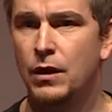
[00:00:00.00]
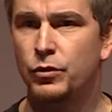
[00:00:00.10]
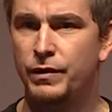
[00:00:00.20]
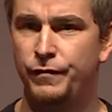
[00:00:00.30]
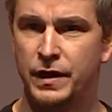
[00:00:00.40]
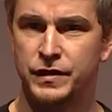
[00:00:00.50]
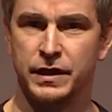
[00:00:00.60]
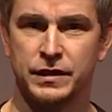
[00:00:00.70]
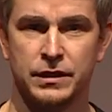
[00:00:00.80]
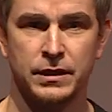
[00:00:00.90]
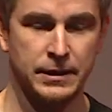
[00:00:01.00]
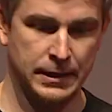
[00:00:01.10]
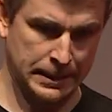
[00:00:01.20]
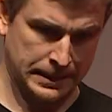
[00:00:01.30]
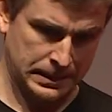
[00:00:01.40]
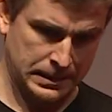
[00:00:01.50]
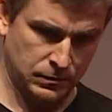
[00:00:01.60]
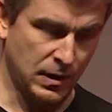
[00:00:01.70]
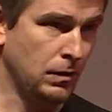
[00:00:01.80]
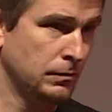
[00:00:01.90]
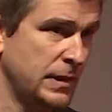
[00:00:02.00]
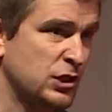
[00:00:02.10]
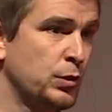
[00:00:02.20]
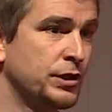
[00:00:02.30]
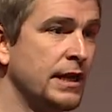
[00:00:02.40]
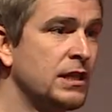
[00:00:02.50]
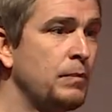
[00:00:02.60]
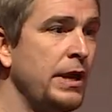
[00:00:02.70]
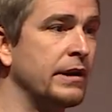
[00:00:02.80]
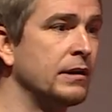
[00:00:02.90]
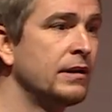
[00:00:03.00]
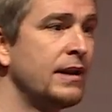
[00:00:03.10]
how do we fix this? Well, let's protect the player.